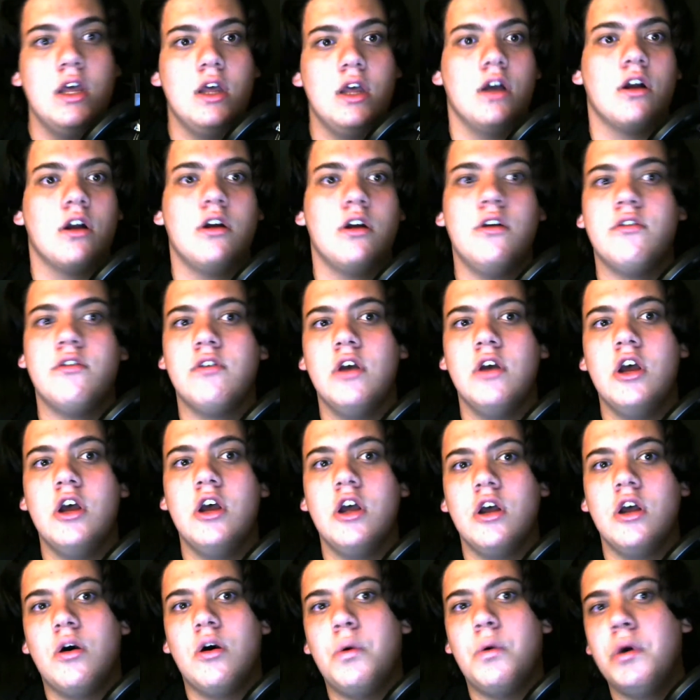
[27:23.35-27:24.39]
Because
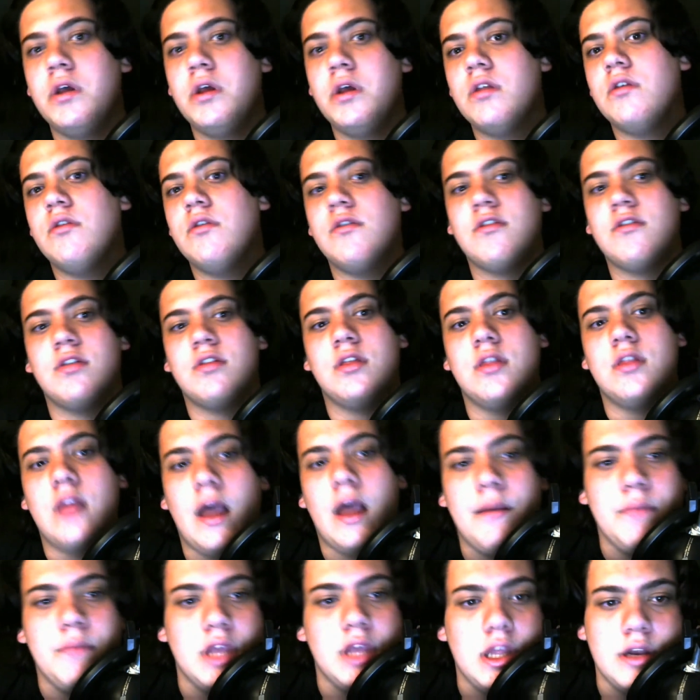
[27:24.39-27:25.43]
Oilers, I
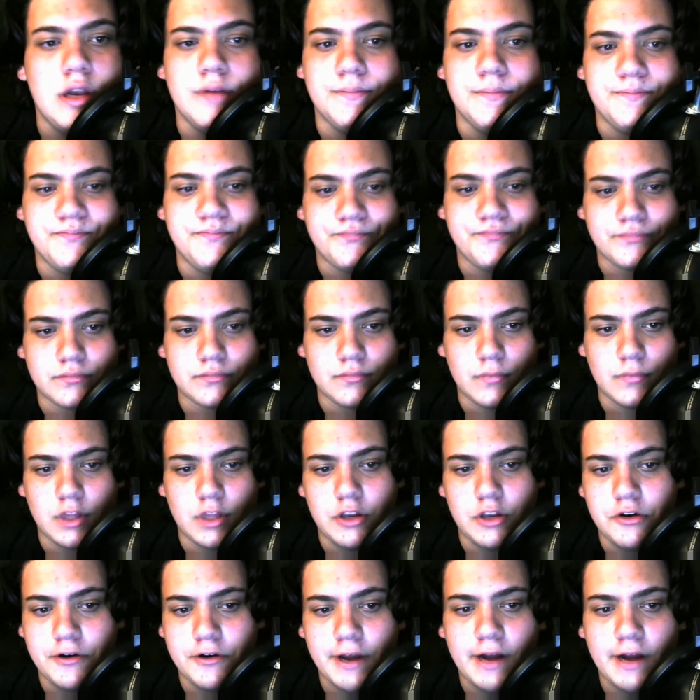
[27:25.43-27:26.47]
mean,
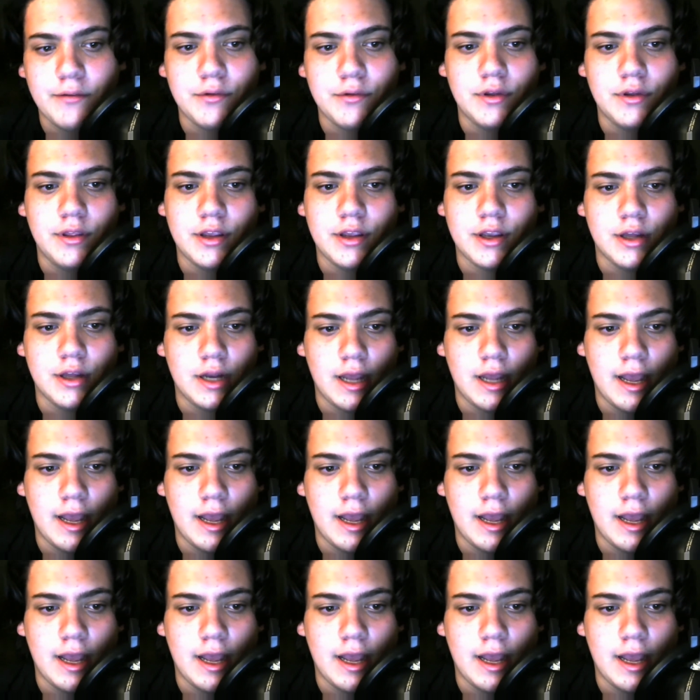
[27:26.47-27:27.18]
you're not really going to